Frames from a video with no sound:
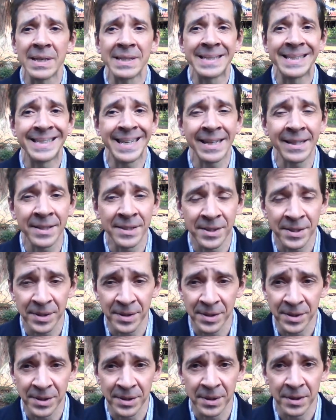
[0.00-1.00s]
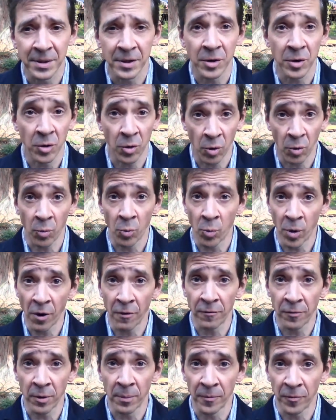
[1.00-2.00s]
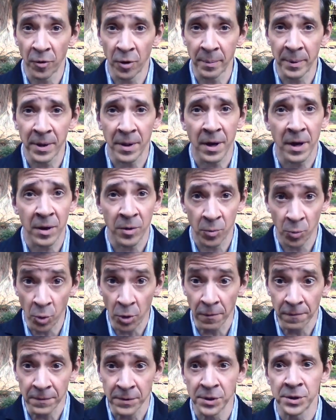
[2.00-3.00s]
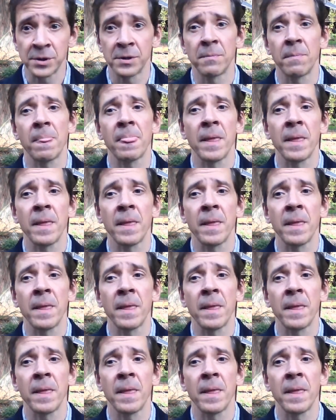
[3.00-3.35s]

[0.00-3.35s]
Sentences, or well-formed formulae, WOFs,